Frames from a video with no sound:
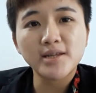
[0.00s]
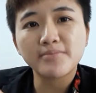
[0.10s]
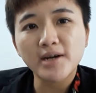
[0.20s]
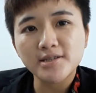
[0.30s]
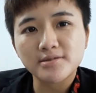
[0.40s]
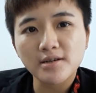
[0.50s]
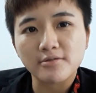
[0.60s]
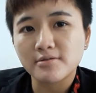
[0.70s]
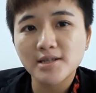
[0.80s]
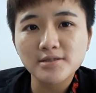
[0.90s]
When they buy and
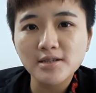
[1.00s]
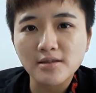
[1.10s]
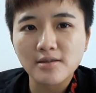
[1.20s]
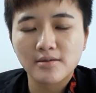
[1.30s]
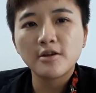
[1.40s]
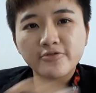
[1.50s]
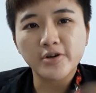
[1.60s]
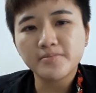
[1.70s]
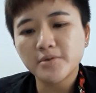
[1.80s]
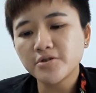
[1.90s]
sell, that's it.
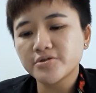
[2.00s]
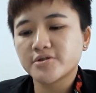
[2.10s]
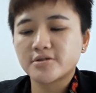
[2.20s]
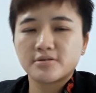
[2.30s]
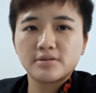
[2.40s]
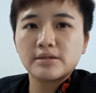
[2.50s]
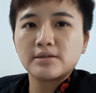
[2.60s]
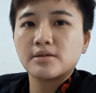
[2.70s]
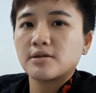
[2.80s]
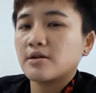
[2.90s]
For most
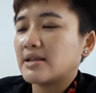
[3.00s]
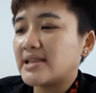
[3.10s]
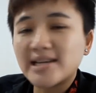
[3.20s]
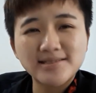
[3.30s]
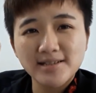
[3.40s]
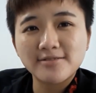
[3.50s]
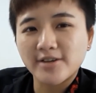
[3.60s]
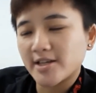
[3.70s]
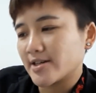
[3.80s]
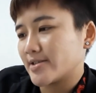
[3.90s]
lazy
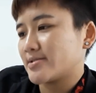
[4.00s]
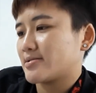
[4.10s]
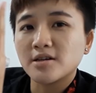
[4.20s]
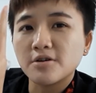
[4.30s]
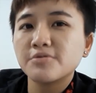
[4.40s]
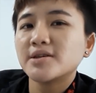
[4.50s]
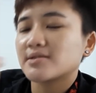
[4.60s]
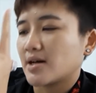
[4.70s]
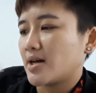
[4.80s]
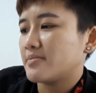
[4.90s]
traders, the only
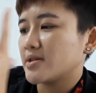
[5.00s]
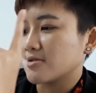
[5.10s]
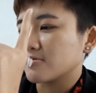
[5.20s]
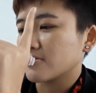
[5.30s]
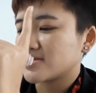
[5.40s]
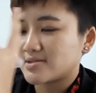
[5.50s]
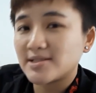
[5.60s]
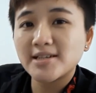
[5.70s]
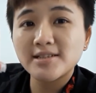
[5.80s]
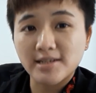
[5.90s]
time they'll
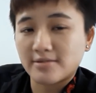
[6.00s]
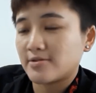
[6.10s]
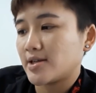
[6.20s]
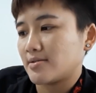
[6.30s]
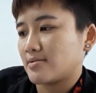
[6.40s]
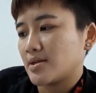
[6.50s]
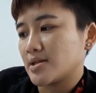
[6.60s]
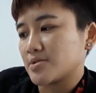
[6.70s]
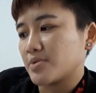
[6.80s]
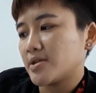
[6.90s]
see that trade
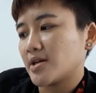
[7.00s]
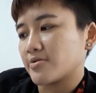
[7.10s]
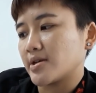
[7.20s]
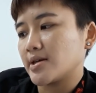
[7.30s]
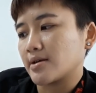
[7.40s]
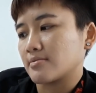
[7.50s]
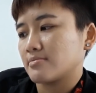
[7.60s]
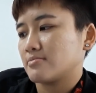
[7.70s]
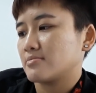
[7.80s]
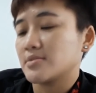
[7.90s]
is when they're trading.
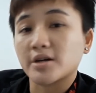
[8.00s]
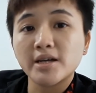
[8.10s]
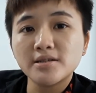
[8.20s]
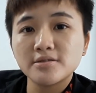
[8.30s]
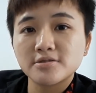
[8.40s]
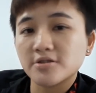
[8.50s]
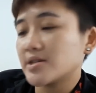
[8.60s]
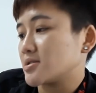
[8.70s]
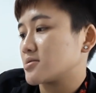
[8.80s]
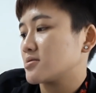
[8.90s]
Okay, so
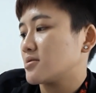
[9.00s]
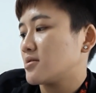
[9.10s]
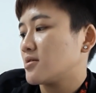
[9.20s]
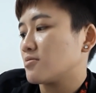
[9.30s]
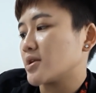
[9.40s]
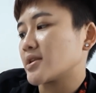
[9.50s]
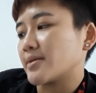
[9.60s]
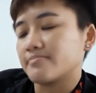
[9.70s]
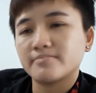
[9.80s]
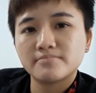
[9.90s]
this one
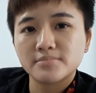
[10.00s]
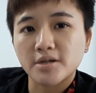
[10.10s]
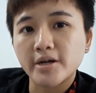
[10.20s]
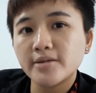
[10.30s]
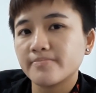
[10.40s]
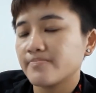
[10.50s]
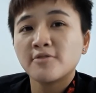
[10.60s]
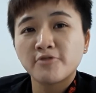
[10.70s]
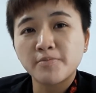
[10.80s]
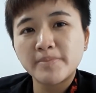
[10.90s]
time. Alright,
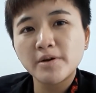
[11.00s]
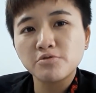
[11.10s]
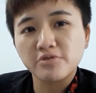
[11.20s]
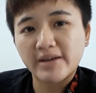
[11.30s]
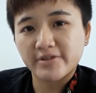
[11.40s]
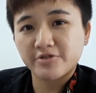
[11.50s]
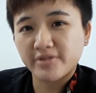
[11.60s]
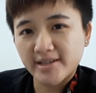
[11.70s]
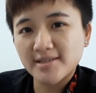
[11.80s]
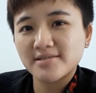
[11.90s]
for people who have a
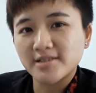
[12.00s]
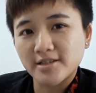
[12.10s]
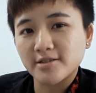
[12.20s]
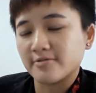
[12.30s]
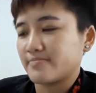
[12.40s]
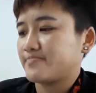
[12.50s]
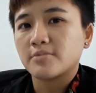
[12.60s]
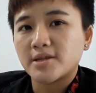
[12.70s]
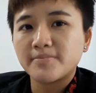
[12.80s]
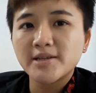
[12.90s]
trading journal,
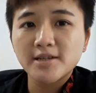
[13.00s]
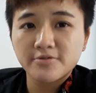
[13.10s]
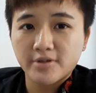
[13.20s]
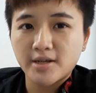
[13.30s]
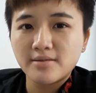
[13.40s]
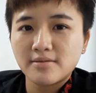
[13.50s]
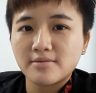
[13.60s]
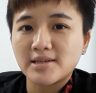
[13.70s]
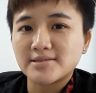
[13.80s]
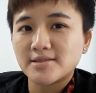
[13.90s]
when they make that trade,
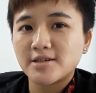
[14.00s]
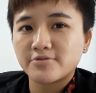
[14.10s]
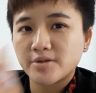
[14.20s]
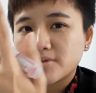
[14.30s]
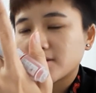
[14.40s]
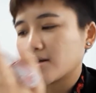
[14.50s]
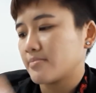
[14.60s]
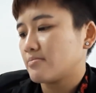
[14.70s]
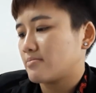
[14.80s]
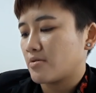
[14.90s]
they see that trade one
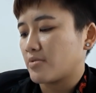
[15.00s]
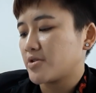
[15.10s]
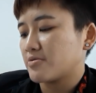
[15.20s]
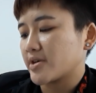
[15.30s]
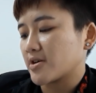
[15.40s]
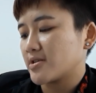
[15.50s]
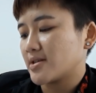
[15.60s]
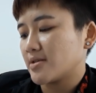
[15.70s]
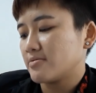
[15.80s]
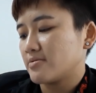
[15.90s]
time. When you record it
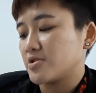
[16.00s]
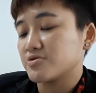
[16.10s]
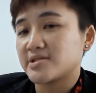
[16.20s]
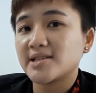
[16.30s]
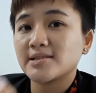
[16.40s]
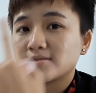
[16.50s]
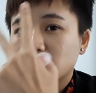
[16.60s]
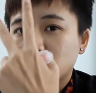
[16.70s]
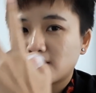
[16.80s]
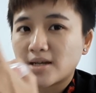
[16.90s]
down, you see it the
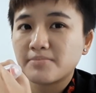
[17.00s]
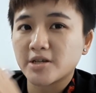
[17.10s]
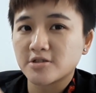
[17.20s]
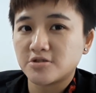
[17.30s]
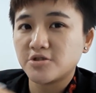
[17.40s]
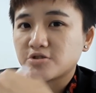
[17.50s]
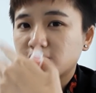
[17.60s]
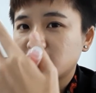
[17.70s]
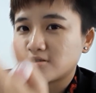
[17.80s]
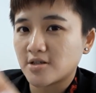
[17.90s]
second time because you need to
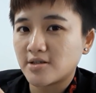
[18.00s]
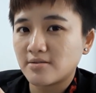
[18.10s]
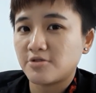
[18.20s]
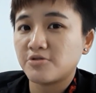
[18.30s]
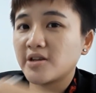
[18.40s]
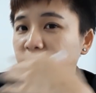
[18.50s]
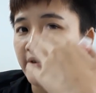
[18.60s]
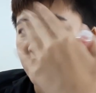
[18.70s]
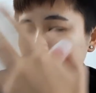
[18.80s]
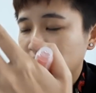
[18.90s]
screenshot it, you need to
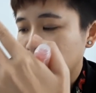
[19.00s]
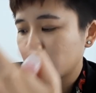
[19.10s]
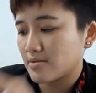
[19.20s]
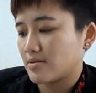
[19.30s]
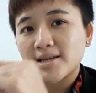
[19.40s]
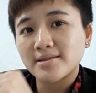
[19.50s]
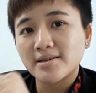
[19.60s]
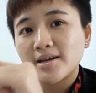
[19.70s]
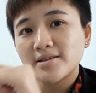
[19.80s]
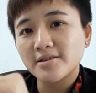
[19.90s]
evaluate it. At
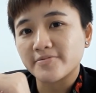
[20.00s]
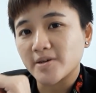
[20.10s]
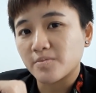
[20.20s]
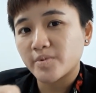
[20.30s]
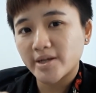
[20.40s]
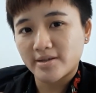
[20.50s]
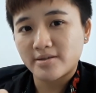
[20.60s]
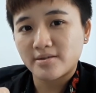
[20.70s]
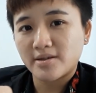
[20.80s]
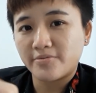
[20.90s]
the end of the
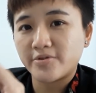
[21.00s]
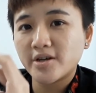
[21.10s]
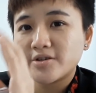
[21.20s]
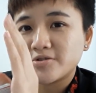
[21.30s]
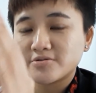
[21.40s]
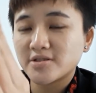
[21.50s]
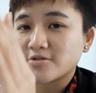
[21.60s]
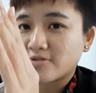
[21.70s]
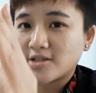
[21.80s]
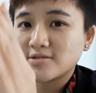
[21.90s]
week, if you are using
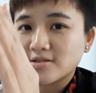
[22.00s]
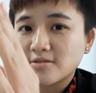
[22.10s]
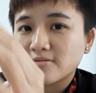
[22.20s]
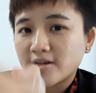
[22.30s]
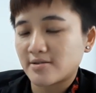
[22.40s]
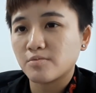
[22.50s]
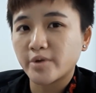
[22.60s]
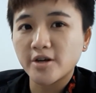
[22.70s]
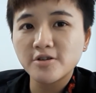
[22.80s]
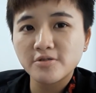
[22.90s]
a trading journal right,
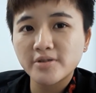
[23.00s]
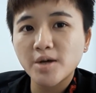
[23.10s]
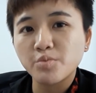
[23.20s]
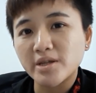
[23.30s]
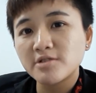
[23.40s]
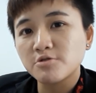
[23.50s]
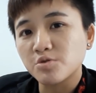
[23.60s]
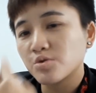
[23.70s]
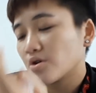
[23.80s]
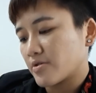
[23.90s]
we all know that we need
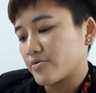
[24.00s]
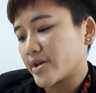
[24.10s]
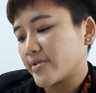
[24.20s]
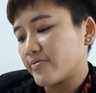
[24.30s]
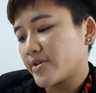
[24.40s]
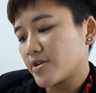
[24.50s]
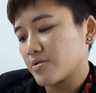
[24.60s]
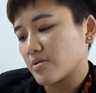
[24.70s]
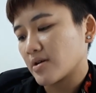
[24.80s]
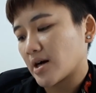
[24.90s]
to
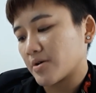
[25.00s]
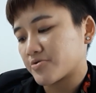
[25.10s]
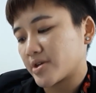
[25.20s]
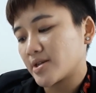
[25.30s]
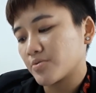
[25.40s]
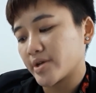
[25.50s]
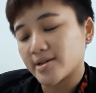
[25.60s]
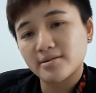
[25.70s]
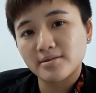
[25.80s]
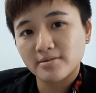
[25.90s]
review our trading
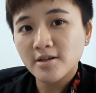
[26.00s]
week.